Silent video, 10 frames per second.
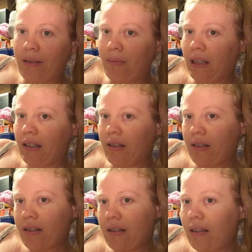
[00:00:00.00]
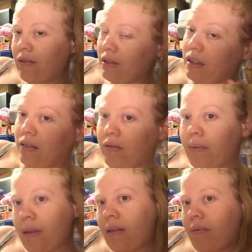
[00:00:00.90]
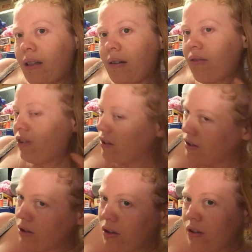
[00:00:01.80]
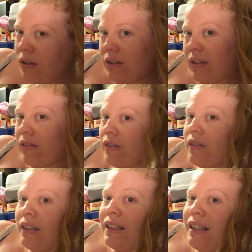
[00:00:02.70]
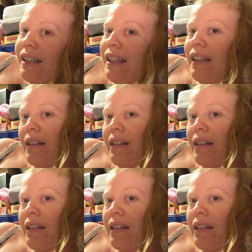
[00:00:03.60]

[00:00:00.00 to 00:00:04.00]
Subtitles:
because it was interrupted with the phone call, so yeah,